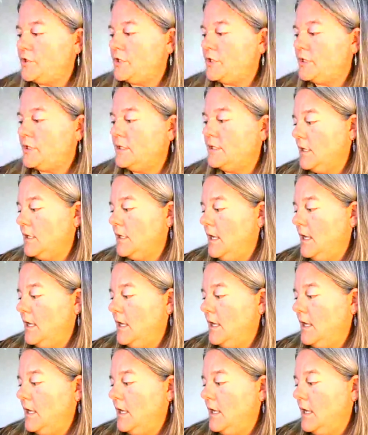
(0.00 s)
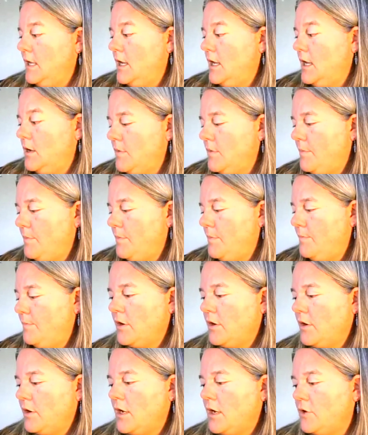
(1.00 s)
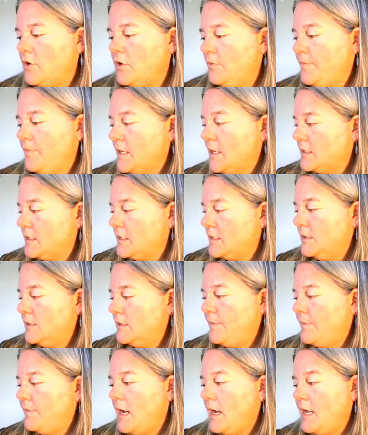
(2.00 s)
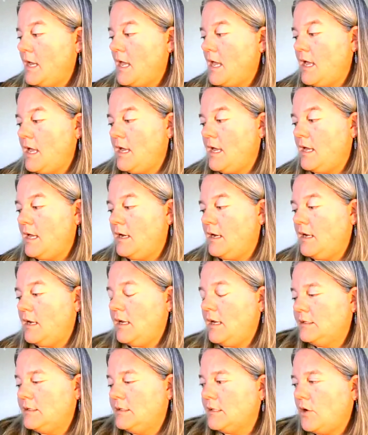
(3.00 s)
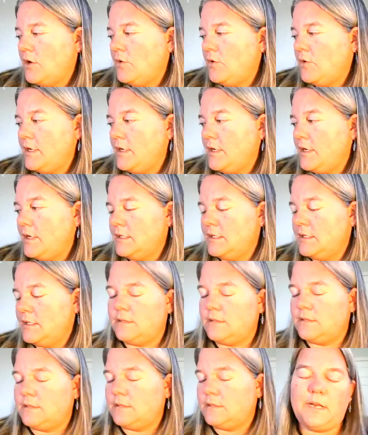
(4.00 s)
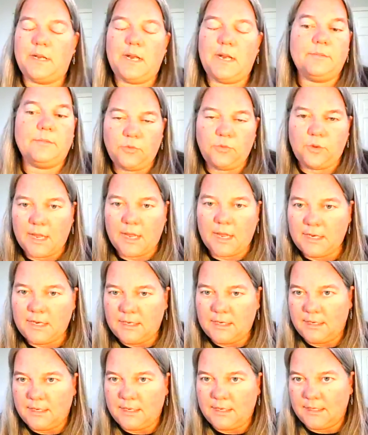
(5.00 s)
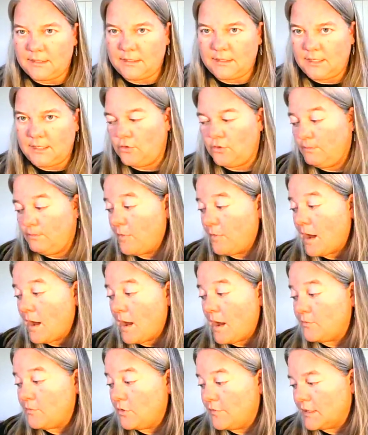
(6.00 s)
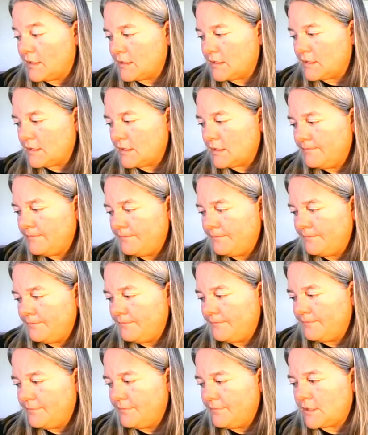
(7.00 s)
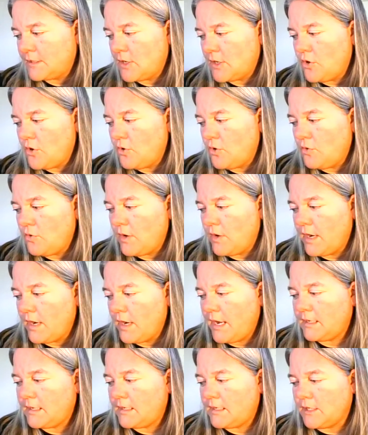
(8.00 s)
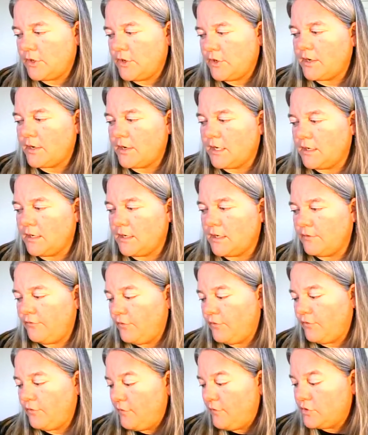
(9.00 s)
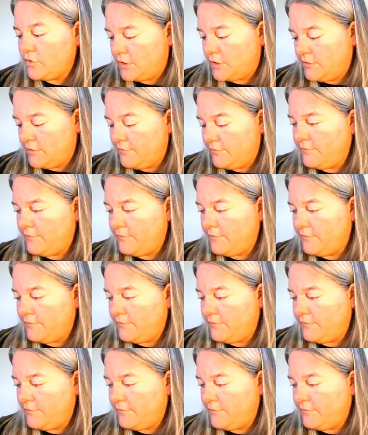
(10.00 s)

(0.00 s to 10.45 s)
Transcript: is about $100 to buy, and it's always been able to do what I needed it to do for my movies. So, and I can tell you how to get a free version of